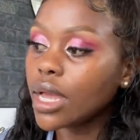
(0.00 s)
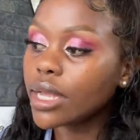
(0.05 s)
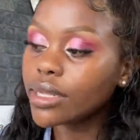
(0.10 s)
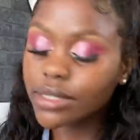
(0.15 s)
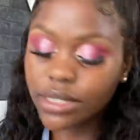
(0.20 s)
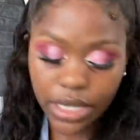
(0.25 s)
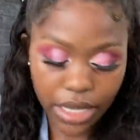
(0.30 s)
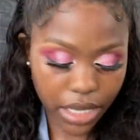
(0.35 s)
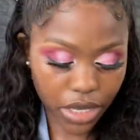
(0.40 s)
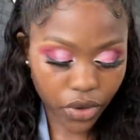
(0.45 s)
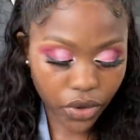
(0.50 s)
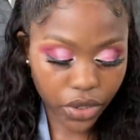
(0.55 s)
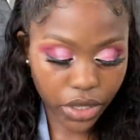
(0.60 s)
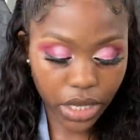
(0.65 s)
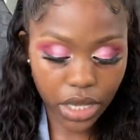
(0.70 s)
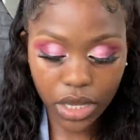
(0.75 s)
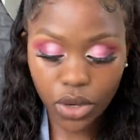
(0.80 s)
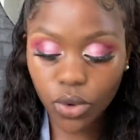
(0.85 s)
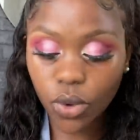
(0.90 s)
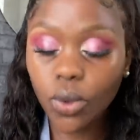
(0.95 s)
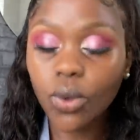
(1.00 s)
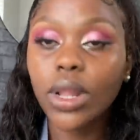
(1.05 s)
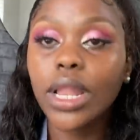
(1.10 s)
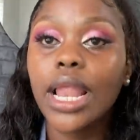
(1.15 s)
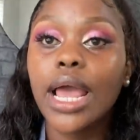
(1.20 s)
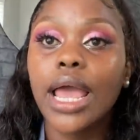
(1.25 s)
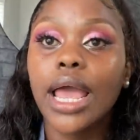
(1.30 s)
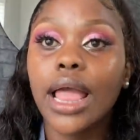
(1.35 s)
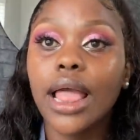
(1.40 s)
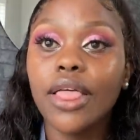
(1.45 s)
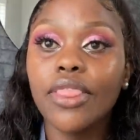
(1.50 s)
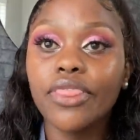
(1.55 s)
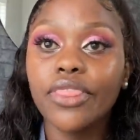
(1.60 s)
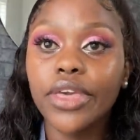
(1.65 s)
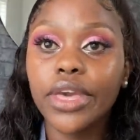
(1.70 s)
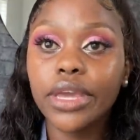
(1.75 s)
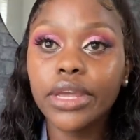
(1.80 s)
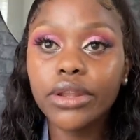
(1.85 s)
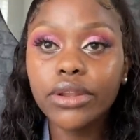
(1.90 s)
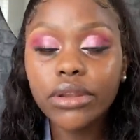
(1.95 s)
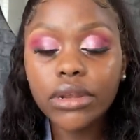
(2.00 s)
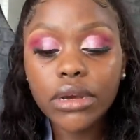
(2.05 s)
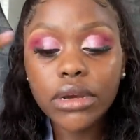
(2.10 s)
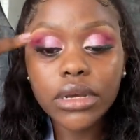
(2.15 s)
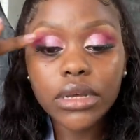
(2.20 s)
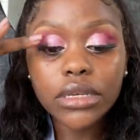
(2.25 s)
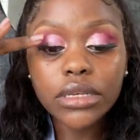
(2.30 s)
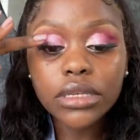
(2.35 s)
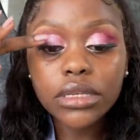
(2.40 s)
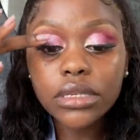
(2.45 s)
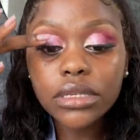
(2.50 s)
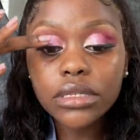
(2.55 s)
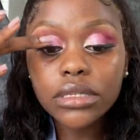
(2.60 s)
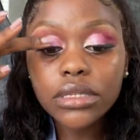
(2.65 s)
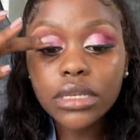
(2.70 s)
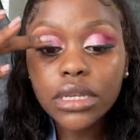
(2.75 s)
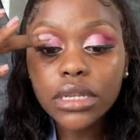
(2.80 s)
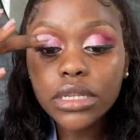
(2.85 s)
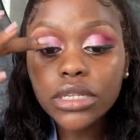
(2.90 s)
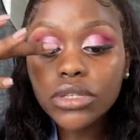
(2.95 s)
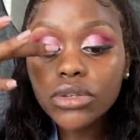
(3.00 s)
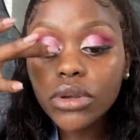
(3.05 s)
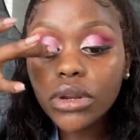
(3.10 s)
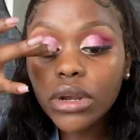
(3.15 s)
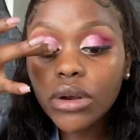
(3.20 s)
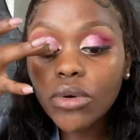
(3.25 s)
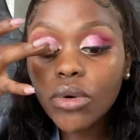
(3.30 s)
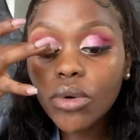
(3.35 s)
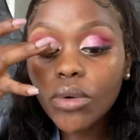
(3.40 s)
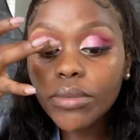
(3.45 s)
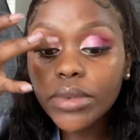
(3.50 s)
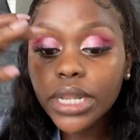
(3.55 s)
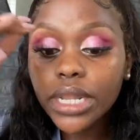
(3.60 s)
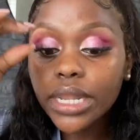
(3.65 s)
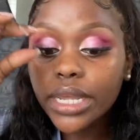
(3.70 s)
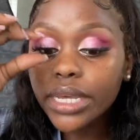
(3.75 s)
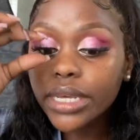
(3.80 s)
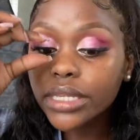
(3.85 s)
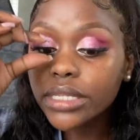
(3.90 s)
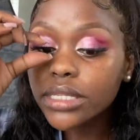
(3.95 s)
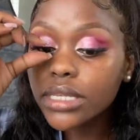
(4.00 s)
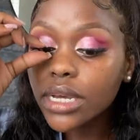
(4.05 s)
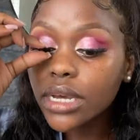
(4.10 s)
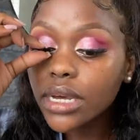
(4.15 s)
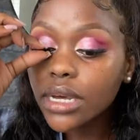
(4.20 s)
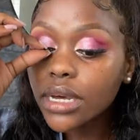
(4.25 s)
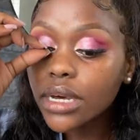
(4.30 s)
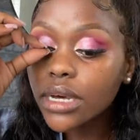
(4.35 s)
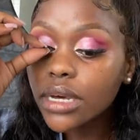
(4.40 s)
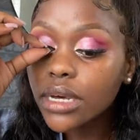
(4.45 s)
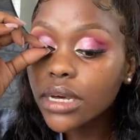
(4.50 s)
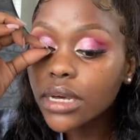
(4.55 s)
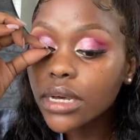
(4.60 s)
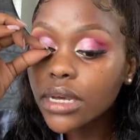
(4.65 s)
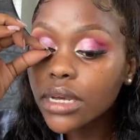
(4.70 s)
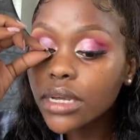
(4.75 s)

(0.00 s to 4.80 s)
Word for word: He's like, okay, cool. And then he said he's gonna call me later